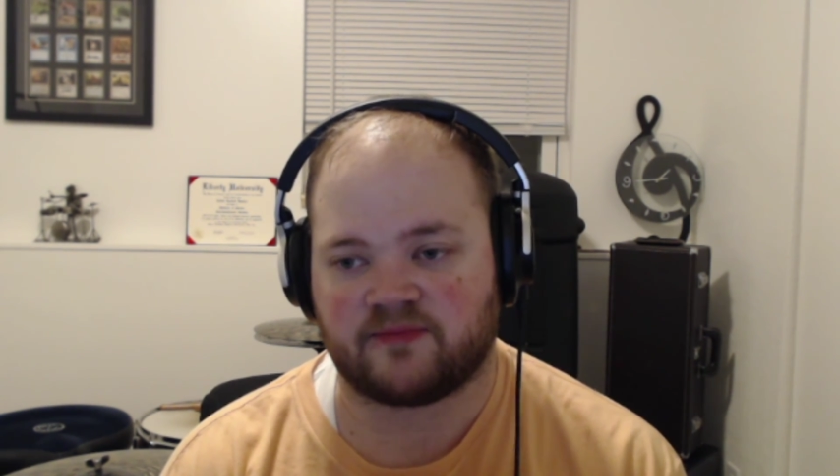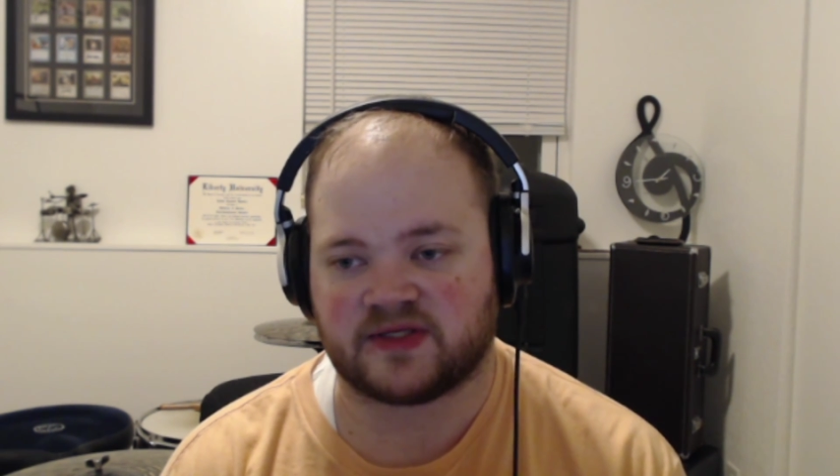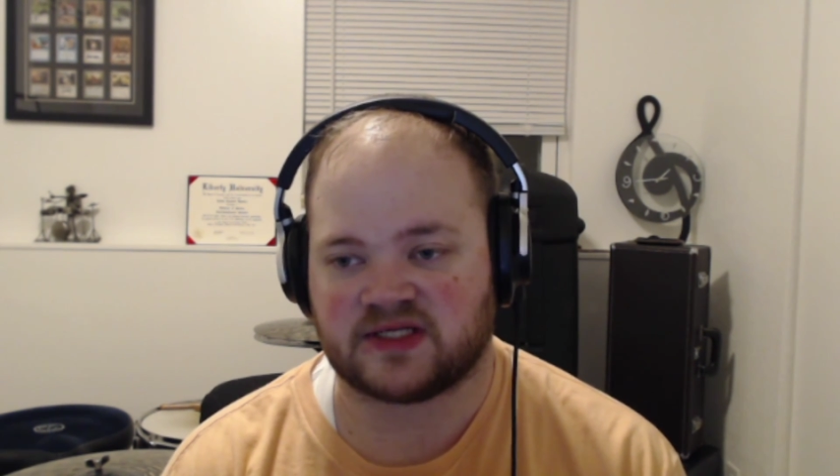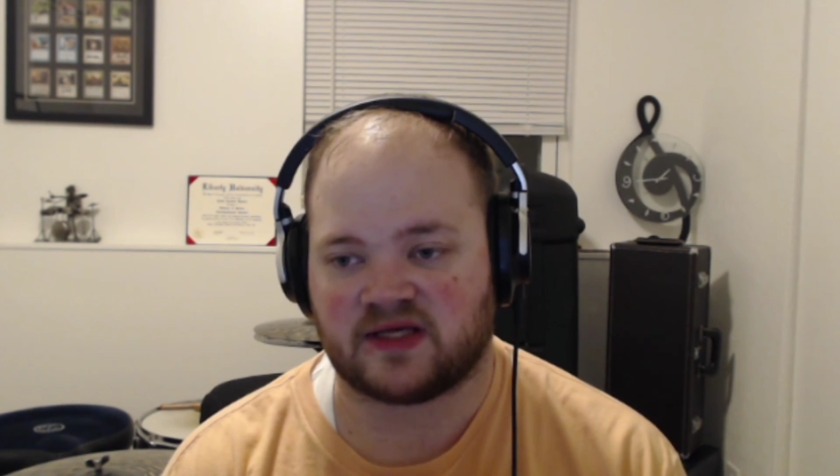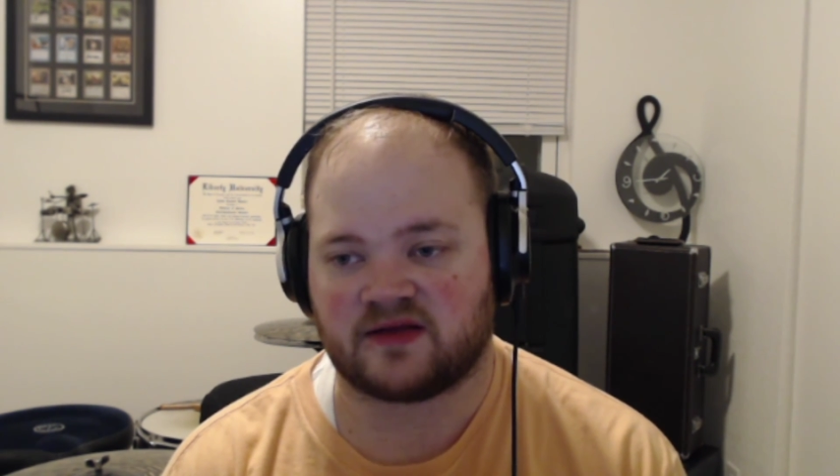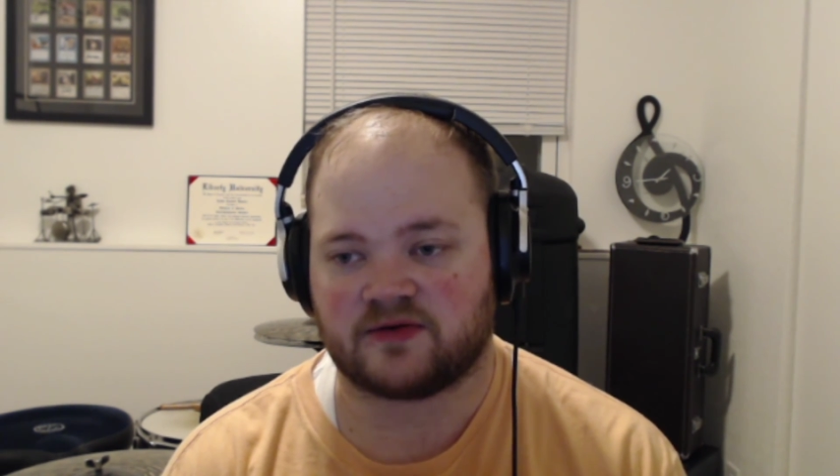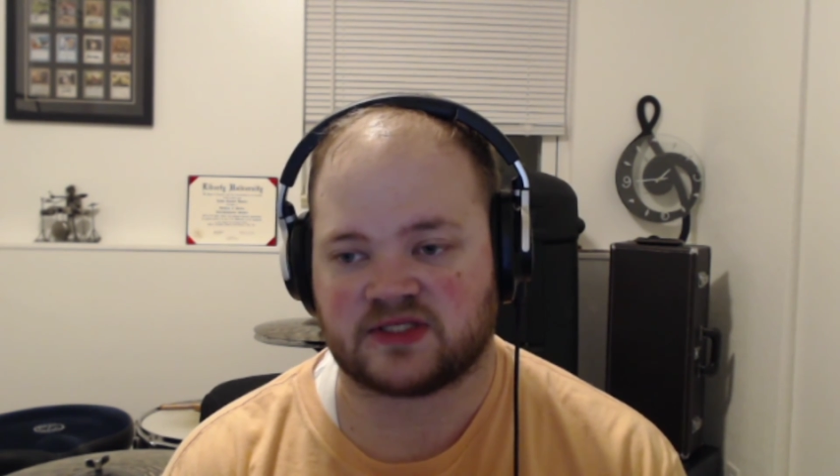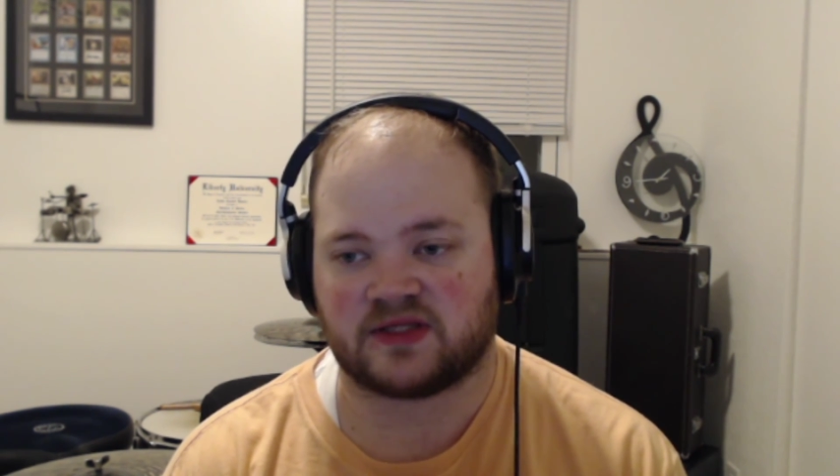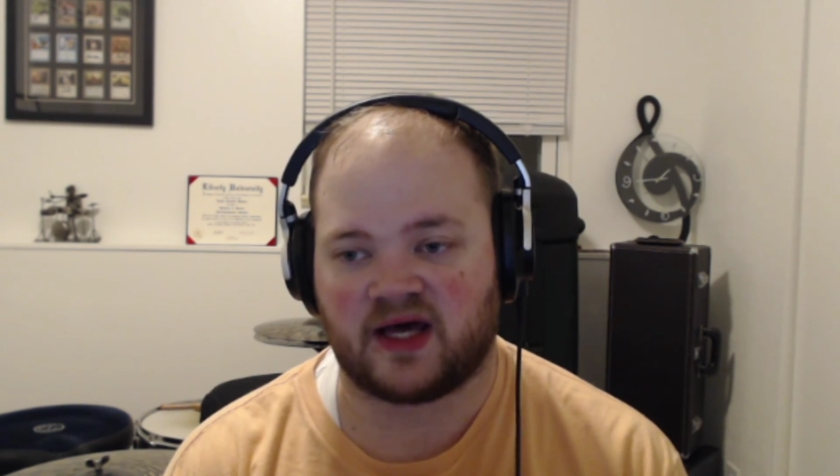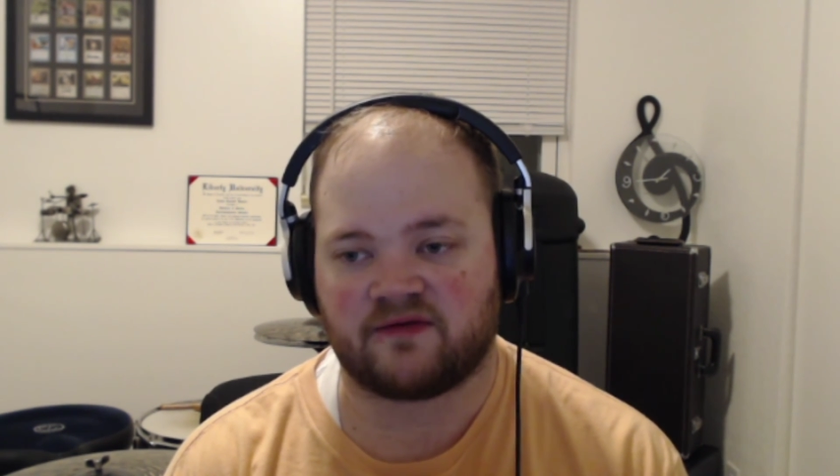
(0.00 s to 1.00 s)
but there was
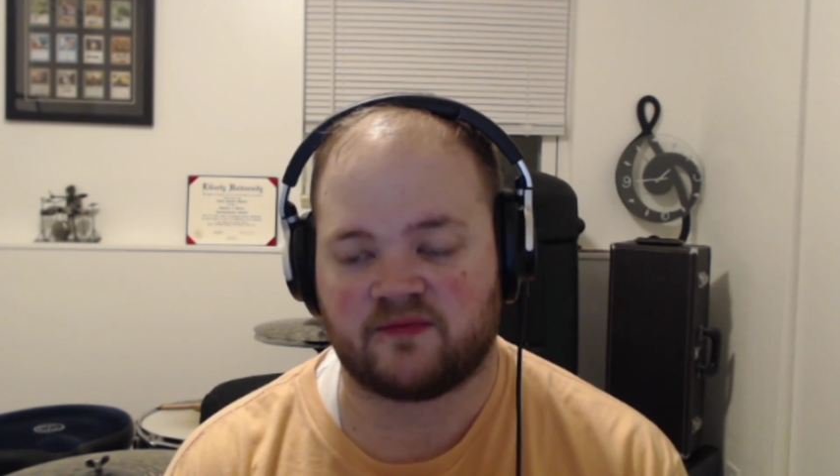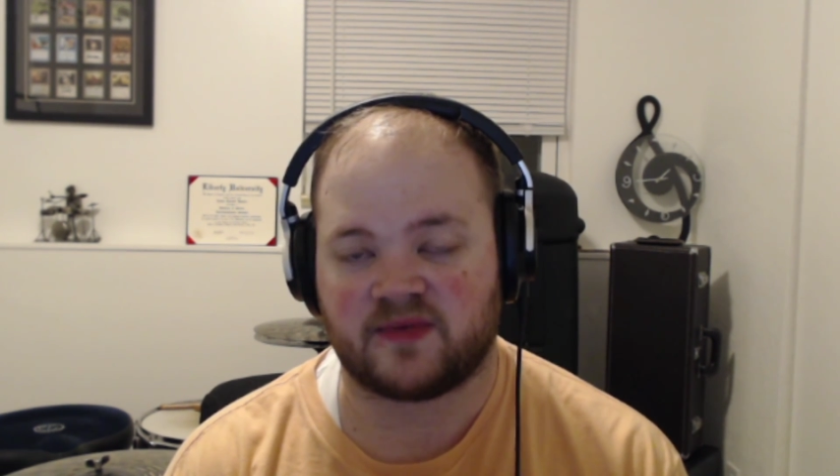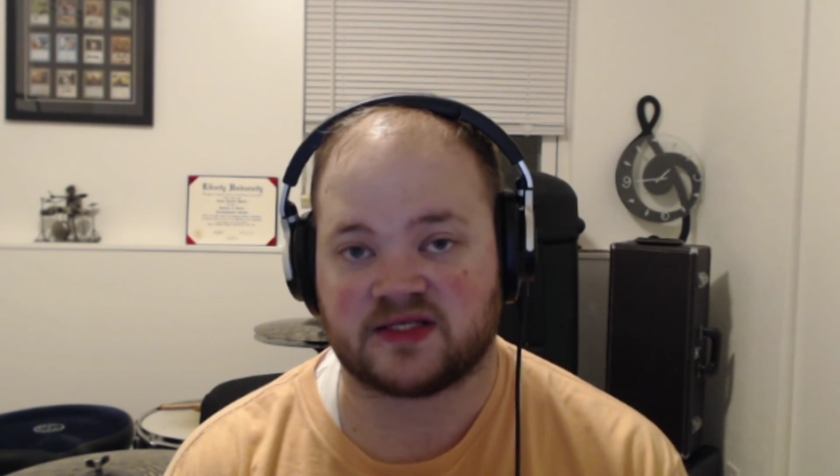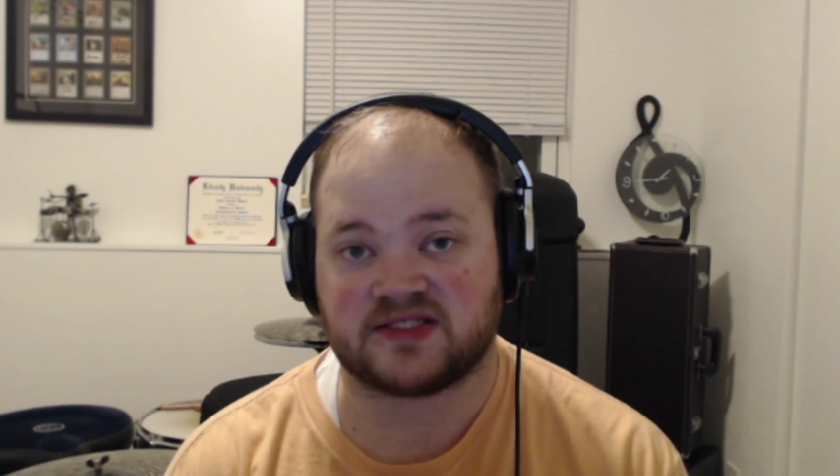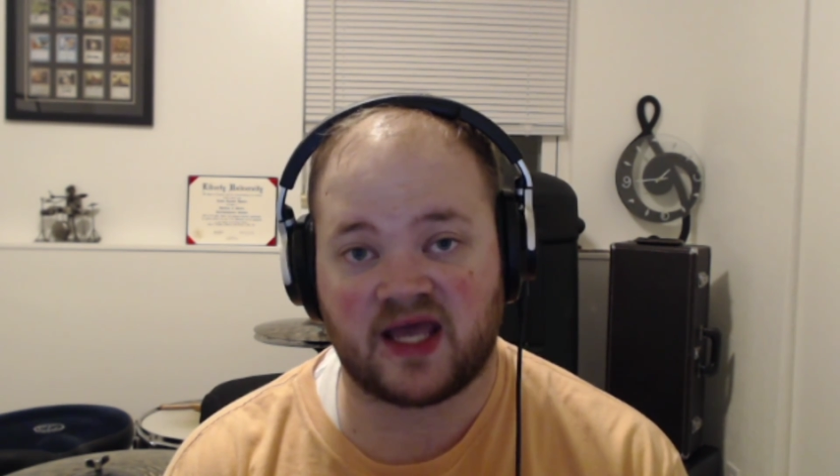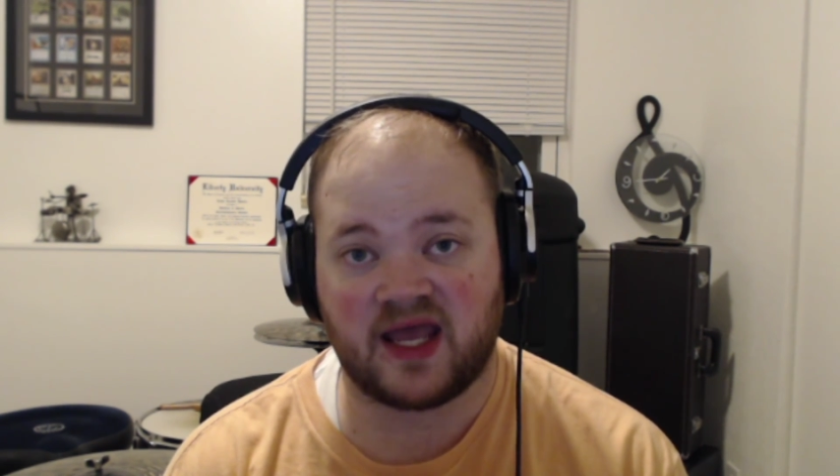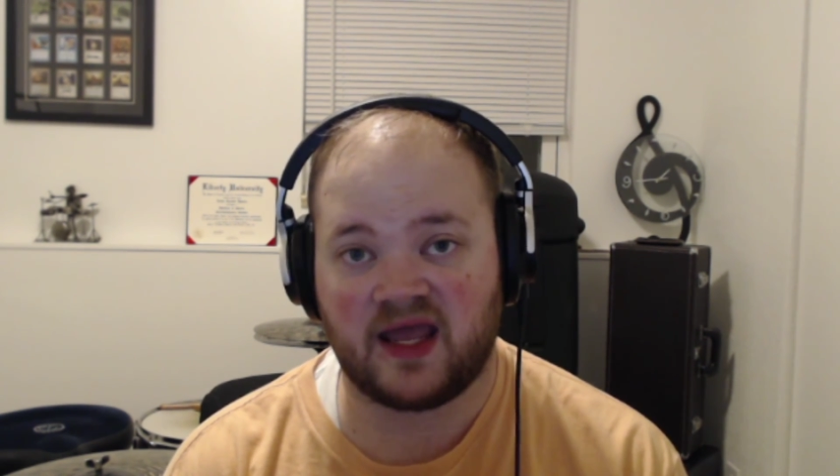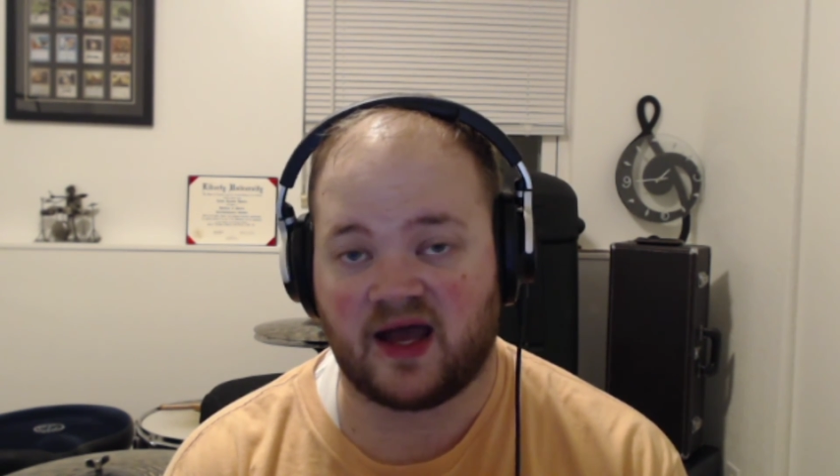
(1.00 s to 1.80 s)
a lot for me to say.